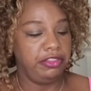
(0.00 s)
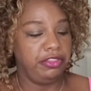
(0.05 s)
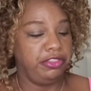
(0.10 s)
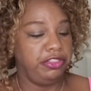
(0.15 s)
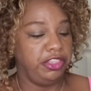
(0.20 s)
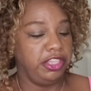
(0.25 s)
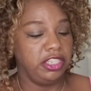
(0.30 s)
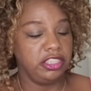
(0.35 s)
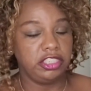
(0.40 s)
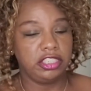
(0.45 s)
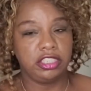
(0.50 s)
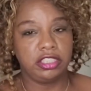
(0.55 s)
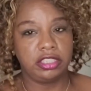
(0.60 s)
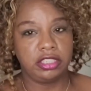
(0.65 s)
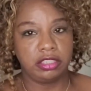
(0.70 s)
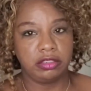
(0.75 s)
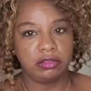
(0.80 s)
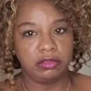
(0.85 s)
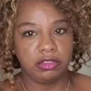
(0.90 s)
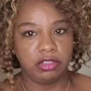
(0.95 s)
this
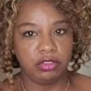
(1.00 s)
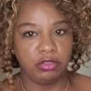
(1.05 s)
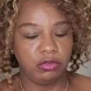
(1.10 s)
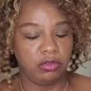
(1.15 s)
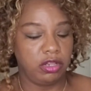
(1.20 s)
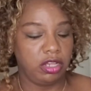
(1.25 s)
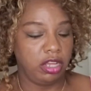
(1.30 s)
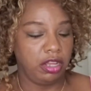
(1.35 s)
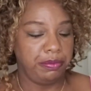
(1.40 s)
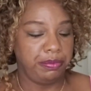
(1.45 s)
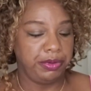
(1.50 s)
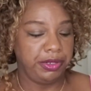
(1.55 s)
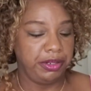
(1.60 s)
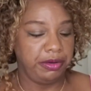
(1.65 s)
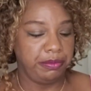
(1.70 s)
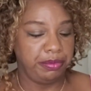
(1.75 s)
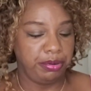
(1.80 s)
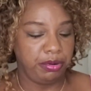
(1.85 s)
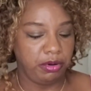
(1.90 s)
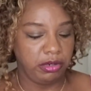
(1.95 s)
little
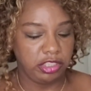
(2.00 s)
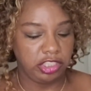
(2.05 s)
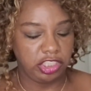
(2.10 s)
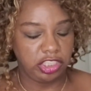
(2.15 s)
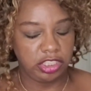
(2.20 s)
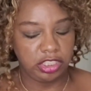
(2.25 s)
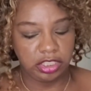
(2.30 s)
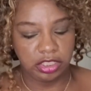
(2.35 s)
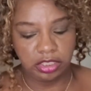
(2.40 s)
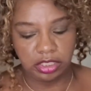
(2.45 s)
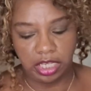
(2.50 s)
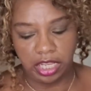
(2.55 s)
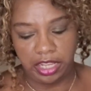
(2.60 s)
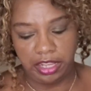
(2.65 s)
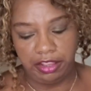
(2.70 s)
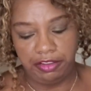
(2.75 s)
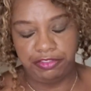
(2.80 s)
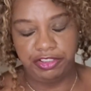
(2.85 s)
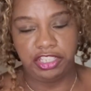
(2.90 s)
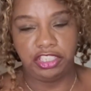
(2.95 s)
cupping portion. I
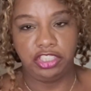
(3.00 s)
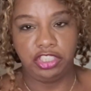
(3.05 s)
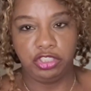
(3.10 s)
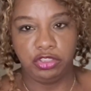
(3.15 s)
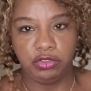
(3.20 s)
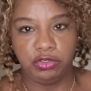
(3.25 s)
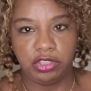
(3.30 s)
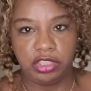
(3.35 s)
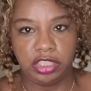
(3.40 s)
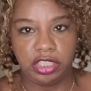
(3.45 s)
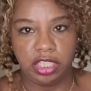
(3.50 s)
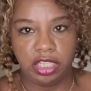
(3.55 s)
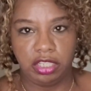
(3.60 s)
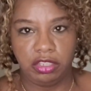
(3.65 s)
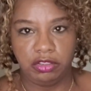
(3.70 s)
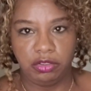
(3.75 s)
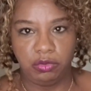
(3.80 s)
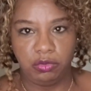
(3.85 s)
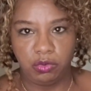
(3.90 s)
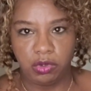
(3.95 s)
haven't used the
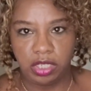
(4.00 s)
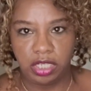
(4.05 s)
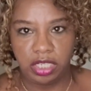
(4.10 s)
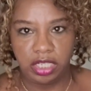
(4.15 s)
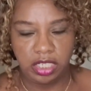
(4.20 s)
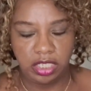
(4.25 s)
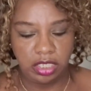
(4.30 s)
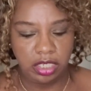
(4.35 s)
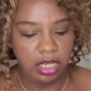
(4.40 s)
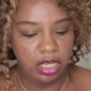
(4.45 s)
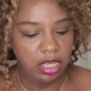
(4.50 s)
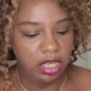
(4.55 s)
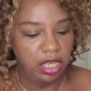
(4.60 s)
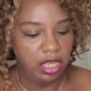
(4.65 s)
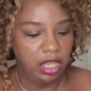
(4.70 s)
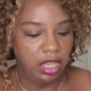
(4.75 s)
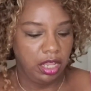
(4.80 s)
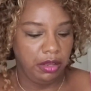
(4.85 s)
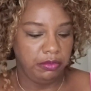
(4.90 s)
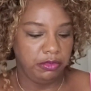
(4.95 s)
other one.
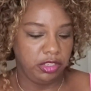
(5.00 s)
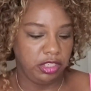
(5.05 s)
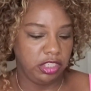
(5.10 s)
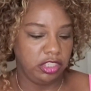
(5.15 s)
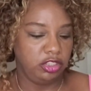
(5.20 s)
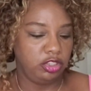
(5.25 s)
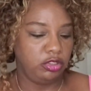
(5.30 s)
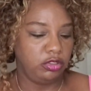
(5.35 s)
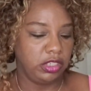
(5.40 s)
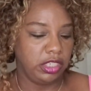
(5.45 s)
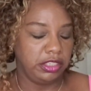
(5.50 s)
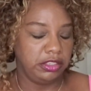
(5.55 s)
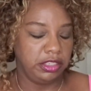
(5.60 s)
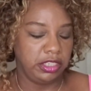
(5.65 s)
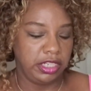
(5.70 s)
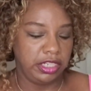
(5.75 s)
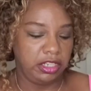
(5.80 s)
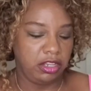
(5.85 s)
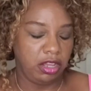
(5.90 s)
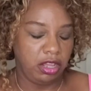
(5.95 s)

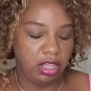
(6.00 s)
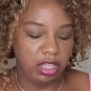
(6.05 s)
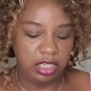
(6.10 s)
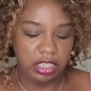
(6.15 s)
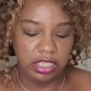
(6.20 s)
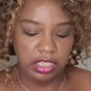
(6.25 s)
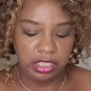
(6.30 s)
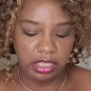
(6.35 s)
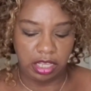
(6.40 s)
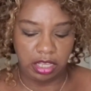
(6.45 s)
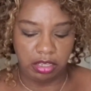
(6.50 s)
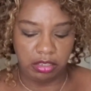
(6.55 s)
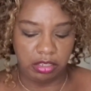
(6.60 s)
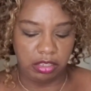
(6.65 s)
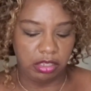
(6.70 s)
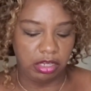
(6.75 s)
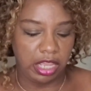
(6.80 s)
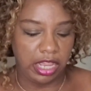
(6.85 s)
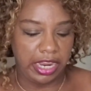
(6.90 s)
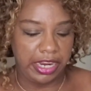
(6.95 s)
They call it a
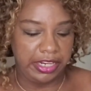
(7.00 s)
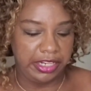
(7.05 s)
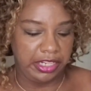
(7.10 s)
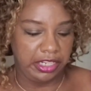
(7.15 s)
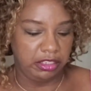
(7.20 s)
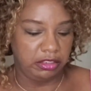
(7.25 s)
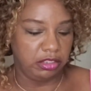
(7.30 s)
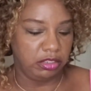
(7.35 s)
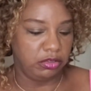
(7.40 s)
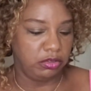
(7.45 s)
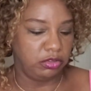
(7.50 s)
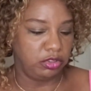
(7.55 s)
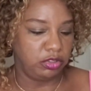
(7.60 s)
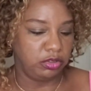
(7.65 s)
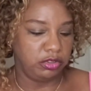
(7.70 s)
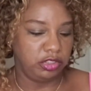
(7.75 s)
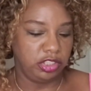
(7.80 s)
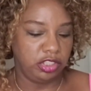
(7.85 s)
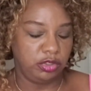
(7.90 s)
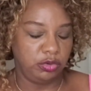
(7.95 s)
gliding though.
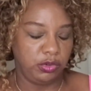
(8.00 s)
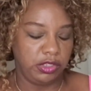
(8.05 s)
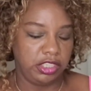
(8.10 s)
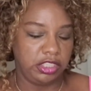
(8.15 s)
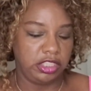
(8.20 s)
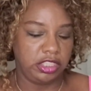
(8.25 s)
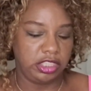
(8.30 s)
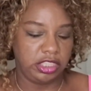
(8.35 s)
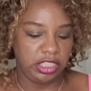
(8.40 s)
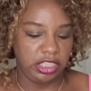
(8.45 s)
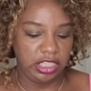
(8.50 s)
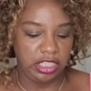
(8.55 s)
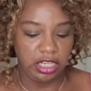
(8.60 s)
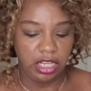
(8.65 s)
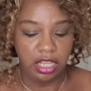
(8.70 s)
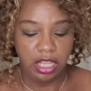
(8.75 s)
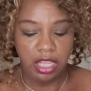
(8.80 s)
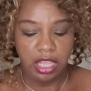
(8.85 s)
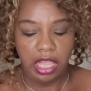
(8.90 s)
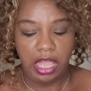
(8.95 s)
So I just want to see
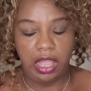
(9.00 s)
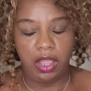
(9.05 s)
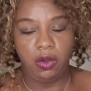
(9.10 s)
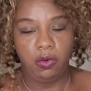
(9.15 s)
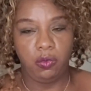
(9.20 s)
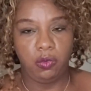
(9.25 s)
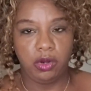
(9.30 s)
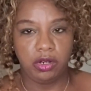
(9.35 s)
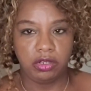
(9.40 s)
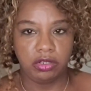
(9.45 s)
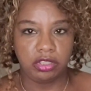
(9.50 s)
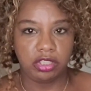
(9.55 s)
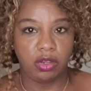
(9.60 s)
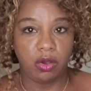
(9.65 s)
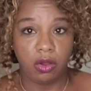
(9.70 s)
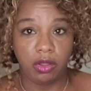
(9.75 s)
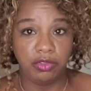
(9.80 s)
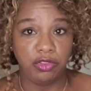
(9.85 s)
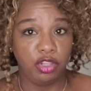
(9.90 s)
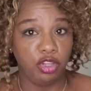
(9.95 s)
how it works
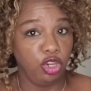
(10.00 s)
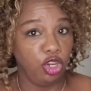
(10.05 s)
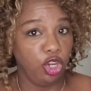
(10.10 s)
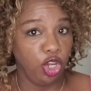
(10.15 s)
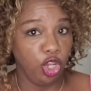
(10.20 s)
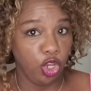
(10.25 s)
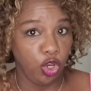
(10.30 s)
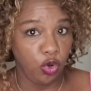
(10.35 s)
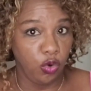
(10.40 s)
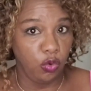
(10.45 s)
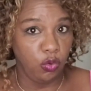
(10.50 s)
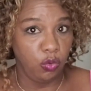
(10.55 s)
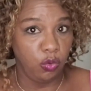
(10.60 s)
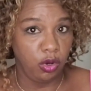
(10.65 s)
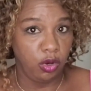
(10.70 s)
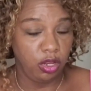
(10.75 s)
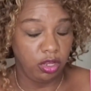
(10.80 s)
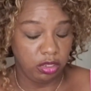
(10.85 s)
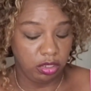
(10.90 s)
on the low